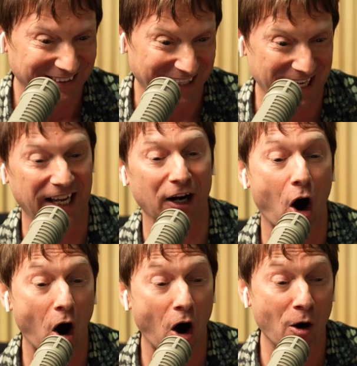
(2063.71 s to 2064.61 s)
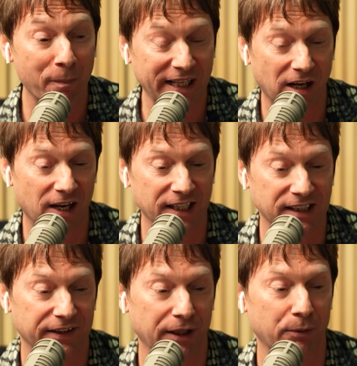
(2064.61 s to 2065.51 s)
I, and all
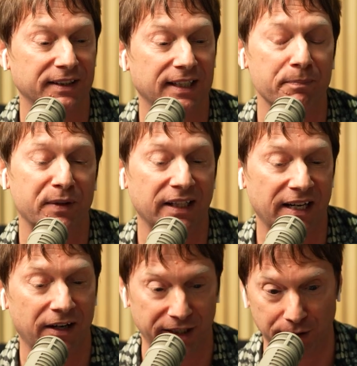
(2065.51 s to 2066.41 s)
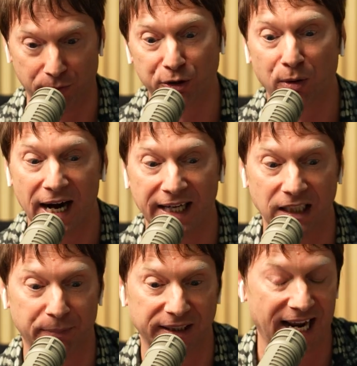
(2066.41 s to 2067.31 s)
because there was something there that you were trying
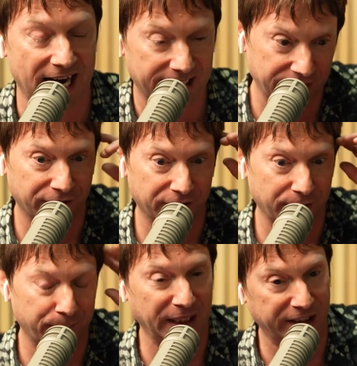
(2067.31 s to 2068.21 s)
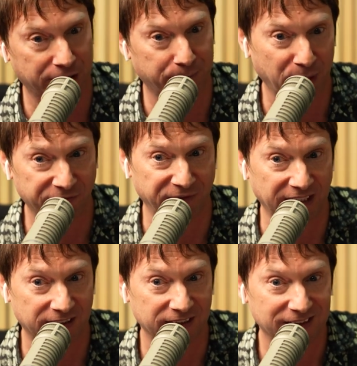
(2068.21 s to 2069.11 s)
to protect, either the picture
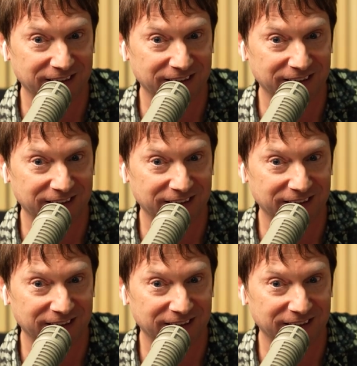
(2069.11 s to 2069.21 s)
perfect